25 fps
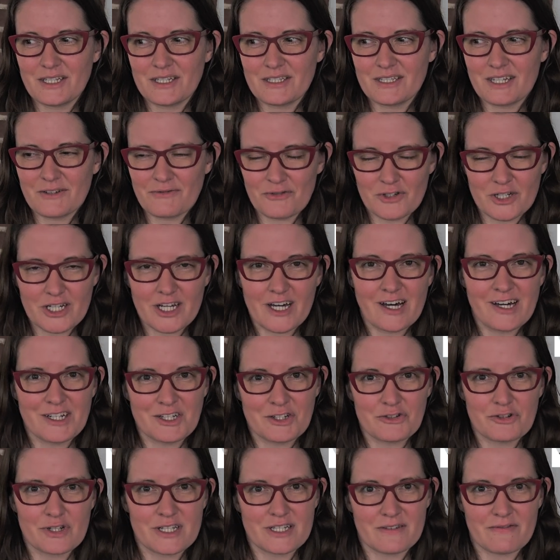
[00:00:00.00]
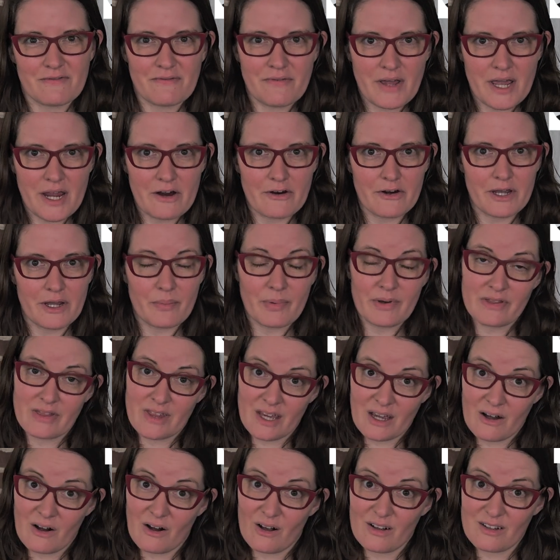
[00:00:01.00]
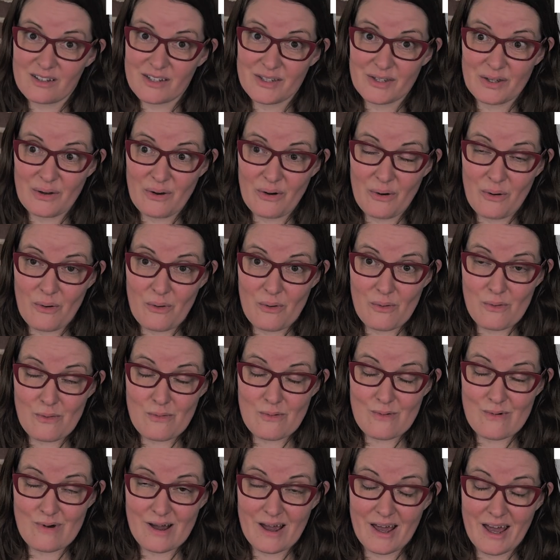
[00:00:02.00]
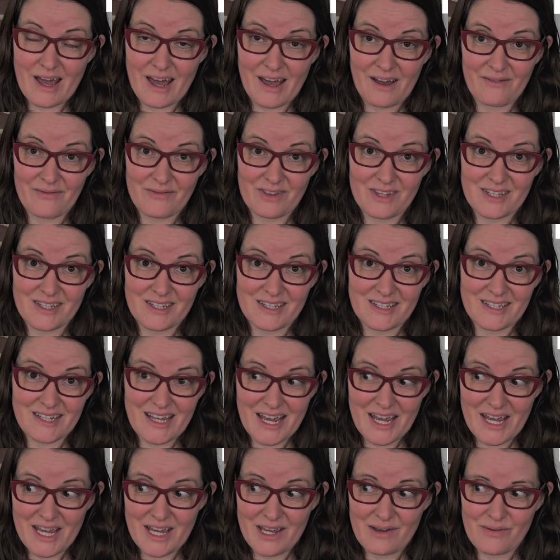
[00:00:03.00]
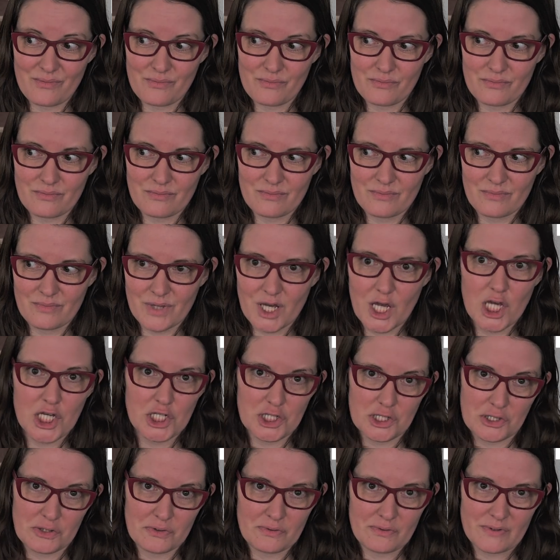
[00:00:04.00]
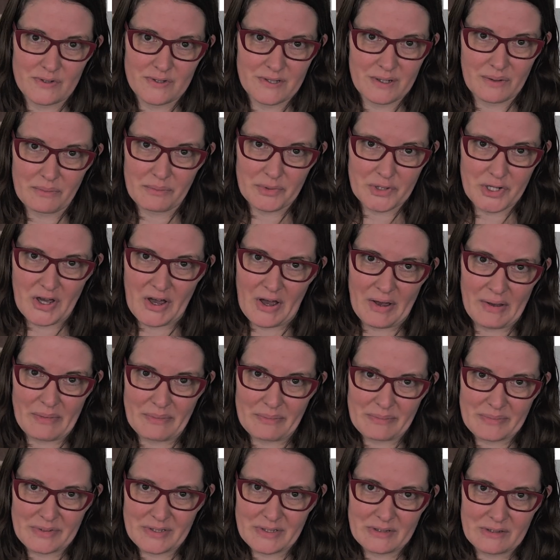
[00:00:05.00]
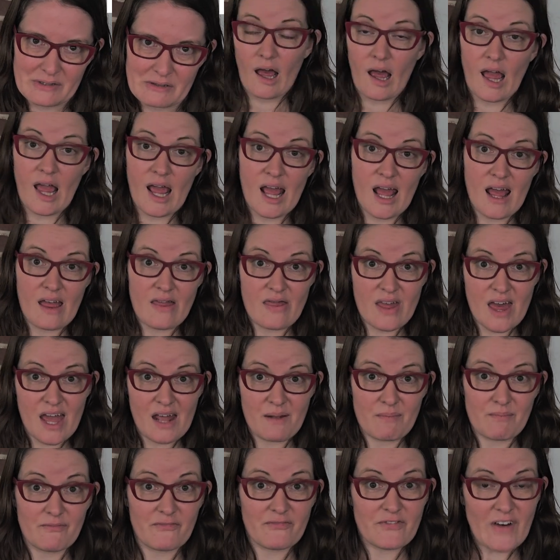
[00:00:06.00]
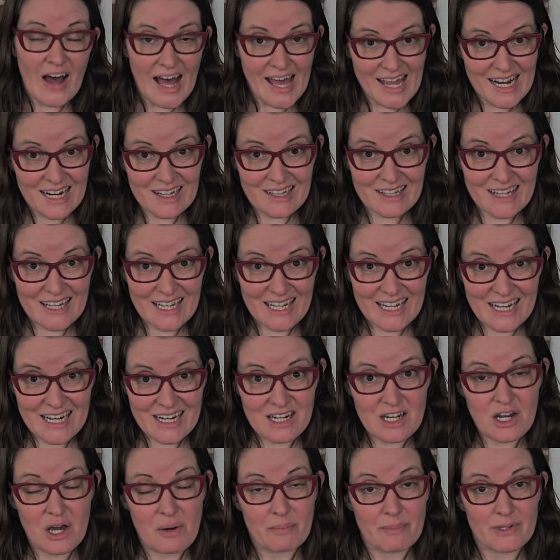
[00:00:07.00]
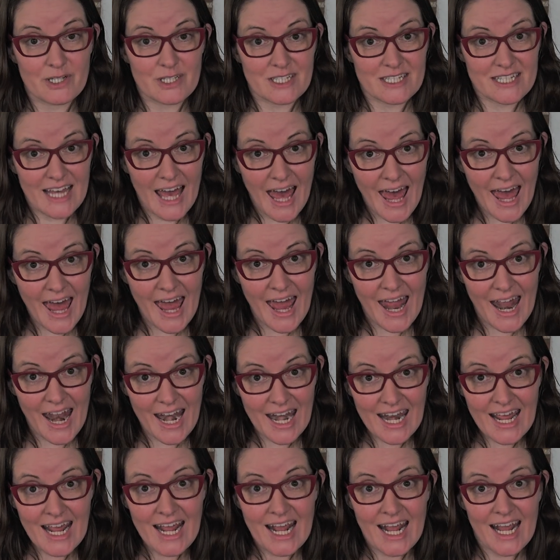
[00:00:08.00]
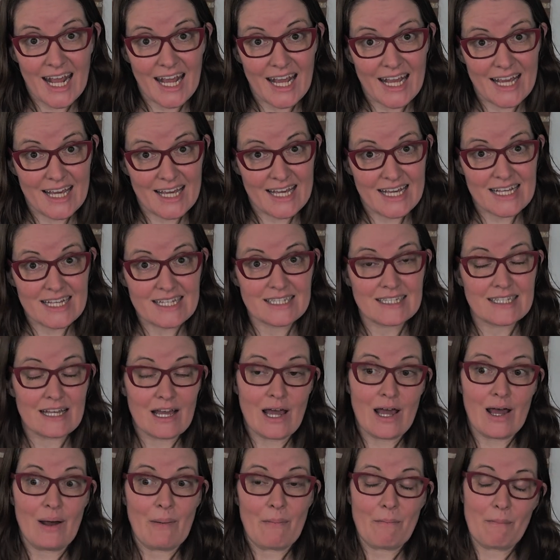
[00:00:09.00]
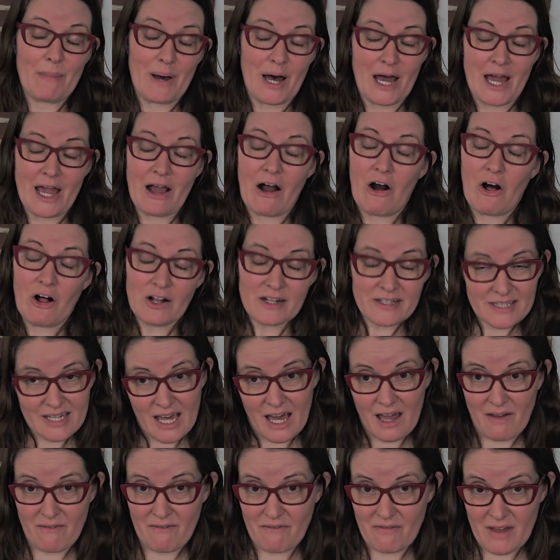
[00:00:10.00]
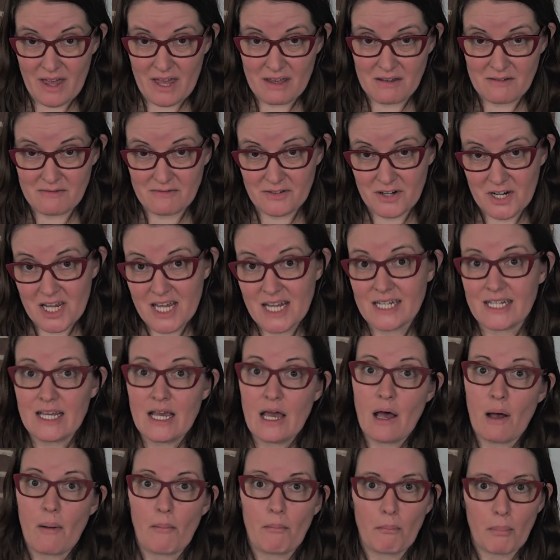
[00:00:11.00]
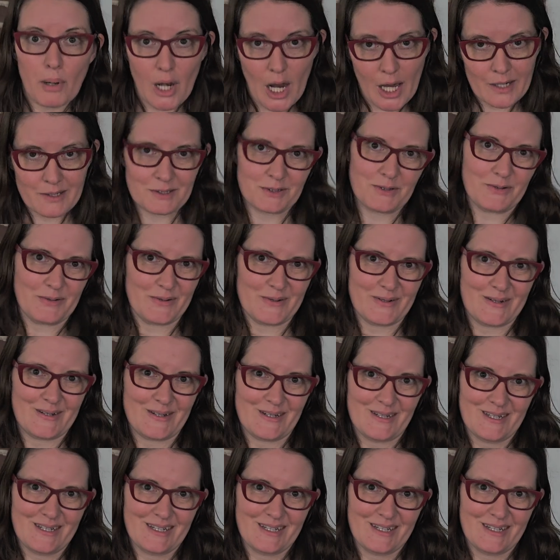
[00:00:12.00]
different countries vary, but they also have the same issues sometimes. And then finally, number 10 is my all-time favorite, Plankton.